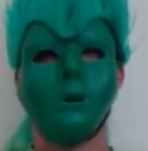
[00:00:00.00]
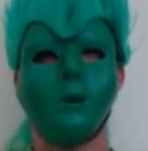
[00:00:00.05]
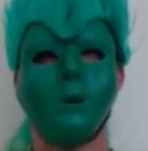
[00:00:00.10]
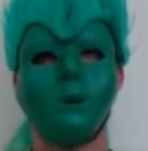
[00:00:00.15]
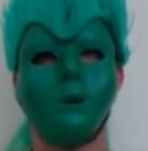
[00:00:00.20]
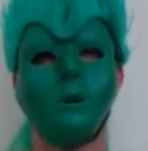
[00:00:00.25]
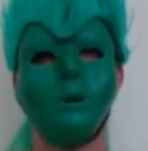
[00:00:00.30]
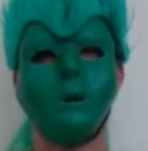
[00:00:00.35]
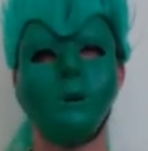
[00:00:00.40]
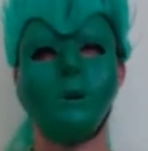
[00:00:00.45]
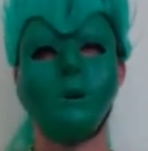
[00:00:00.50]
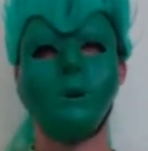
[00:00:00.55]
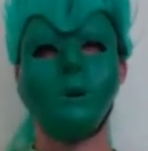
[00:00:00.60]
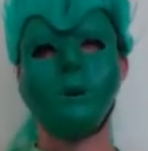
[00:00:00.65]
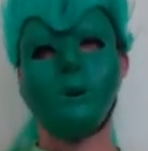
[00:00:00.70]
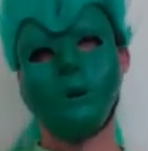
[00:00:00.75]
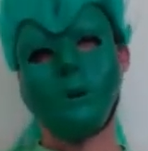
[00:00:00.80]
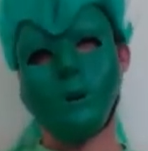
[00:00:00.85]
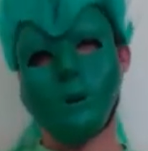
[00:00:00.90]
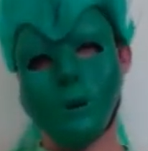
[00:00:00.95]
Other than
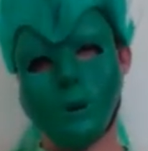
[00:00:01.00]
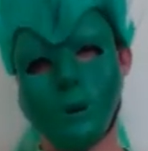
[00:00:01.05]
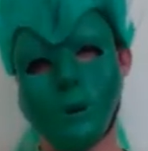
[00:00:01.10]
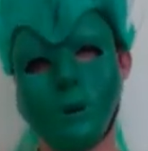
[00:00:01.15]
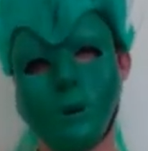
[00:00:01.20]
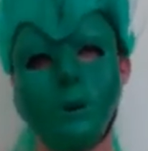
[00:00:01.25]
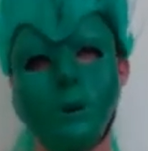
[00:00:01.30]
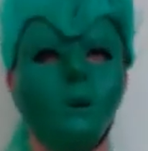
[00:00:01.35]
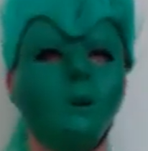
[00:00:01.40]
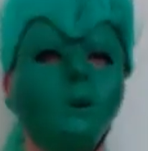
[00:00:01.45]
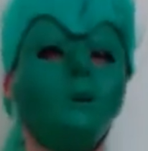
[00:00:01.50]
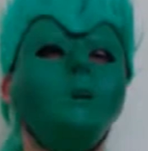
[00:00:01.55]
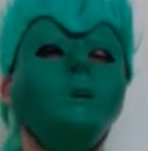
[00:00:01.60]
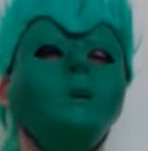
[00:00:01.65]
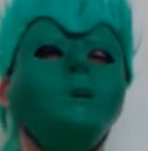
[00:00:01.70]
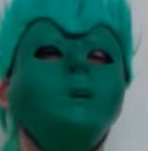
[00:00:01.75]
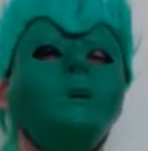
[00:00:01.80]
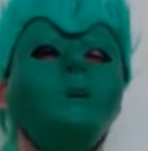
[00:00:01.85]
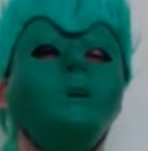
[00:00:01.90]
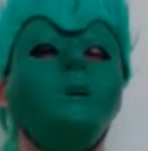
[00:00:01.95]
my voice,
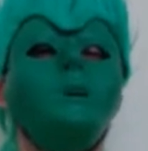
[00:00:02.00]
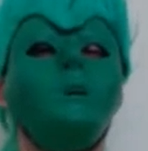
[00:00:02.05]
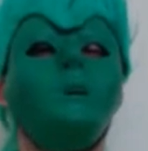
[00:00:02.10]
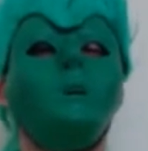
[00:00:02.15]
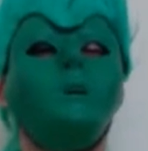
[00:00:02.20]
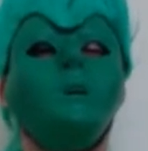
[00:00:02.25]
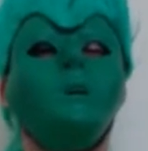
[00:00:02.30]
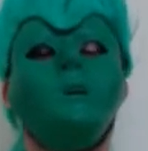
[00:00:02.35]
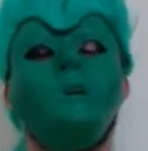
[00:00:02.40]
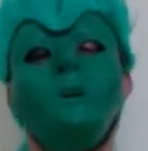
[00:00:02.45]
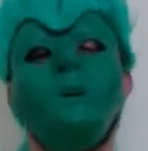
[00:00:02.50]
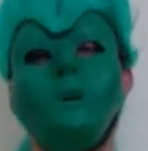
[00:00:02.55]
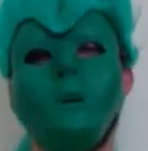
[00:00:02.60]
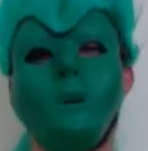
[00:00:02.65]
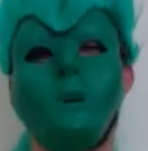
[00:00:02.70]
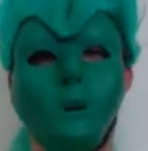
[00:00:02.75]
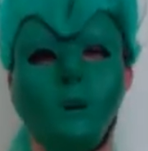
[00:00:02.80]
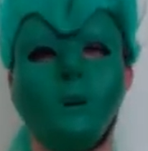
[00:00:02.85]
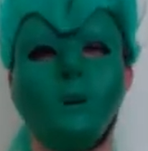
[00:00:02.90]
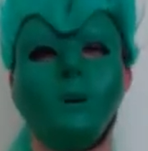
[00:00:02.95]
my
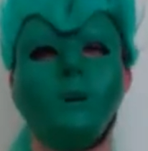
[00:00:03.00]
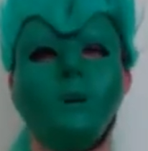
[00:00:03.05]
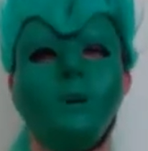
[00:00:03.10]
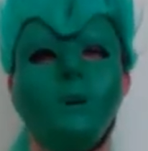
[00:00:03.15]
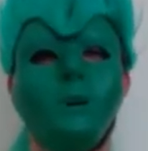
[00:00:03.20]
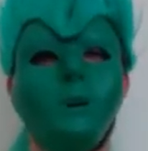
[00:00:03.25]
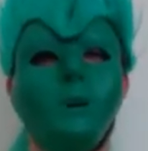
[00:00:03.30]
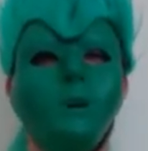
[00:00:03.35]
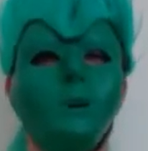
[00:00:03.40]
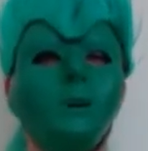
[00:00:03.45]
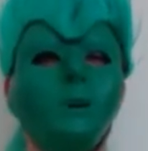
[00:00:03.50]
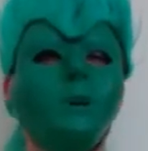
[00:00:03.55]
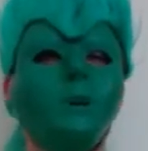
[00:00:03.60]
white skin,